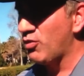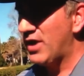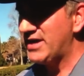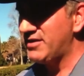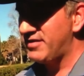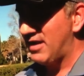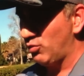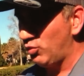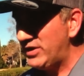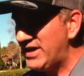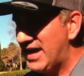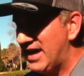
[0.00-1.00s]
right that
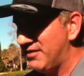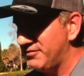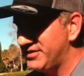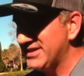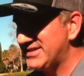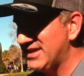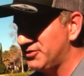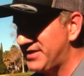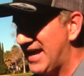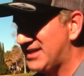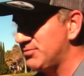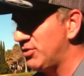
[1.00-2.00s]
we have to sell
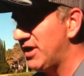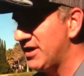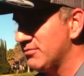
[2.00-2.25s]
taxable